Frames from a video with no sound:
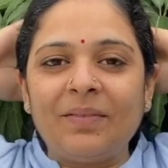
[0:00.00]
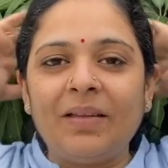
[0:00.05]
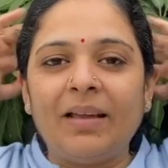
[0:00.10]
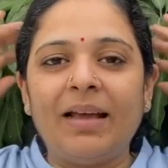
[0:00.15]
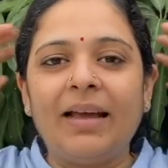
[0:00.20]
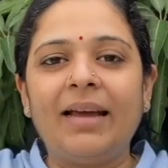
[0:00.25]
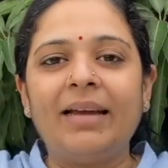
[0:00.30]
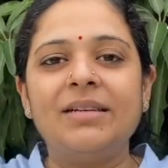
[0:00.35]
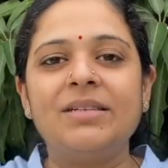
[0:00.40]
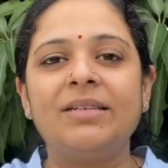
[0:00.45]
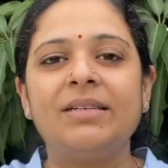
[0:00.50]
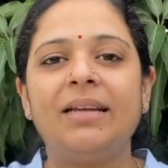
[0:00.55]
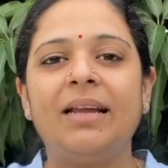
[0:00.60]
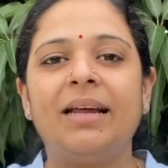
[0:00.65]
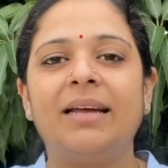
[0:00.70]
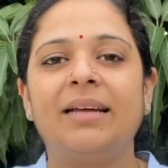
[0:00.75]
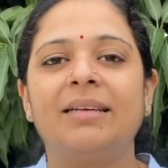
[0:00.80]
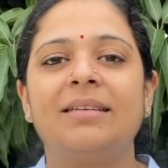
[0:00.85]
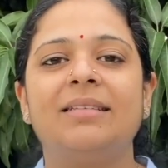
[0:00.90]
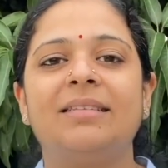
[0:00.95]
And
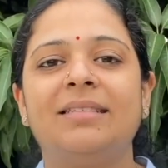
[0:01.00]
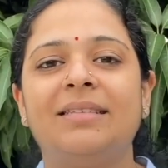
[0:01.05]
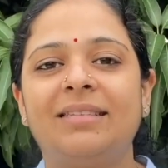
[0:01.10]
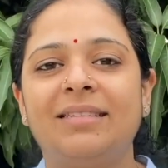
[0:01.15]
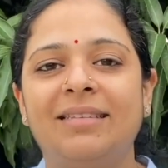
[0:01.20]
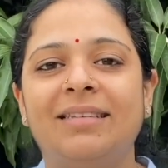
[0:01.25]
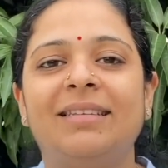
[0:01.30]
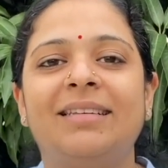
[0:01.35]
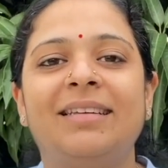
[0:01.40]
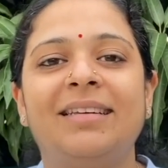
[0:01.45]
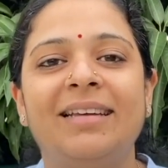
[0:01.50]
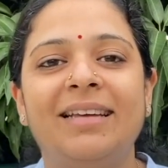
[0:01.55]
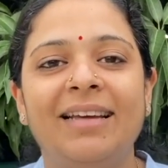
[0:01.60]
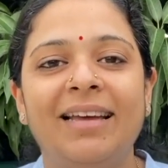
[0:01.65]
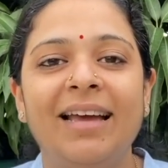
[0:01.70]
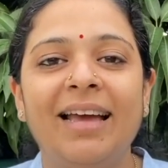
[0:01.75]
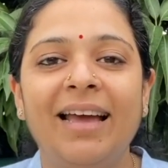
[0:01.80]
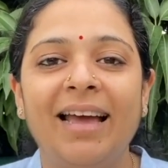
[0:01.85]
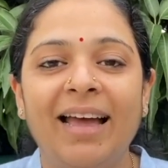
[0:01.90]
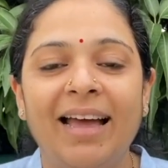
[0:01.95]
relax.
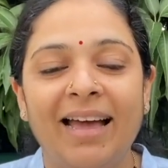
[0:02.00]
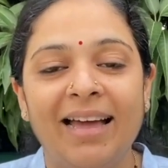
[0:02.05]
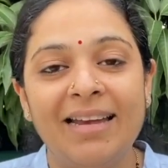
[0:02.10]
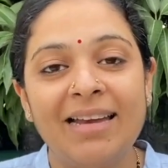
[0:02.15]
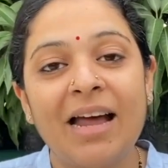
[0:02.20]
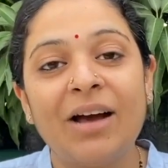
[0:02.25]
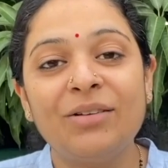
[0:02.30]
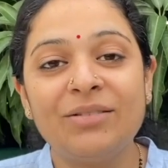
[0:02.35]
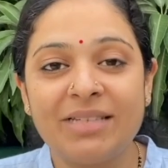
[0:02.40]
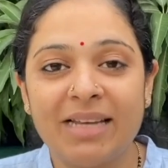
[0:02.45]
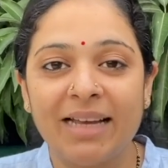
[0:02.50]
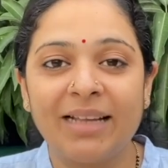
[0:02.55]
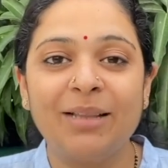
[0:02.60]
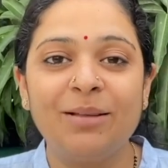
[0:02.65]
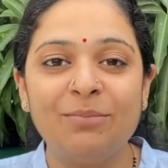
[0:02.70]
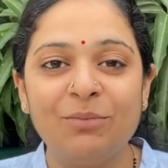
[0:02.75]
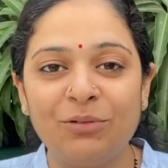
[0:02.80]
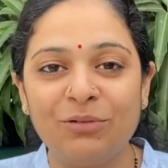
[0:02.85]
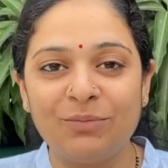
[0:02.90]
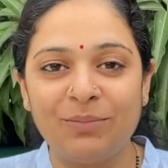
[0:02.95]
Now check the
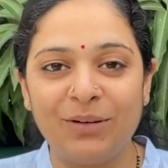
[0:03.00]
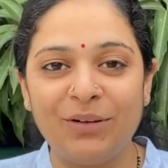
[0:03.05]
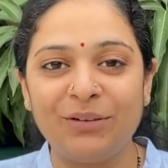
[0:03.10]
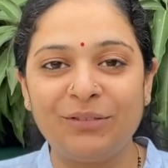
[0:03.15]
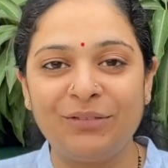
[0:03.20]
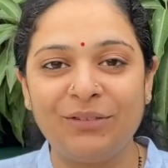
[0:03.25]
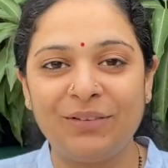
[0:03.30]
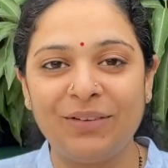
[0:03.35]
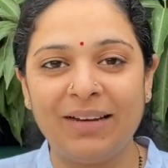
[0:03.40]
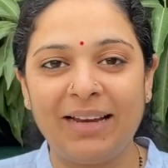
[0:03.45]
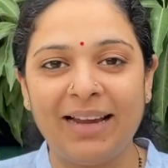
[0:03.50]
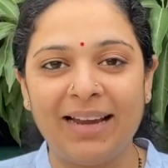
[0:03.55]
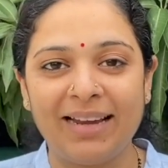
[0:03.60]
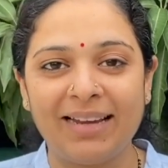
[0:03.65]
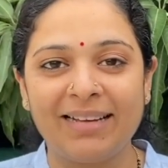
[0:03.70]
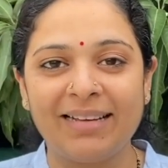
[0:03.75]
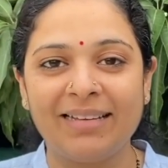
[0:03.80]
movement of your neck.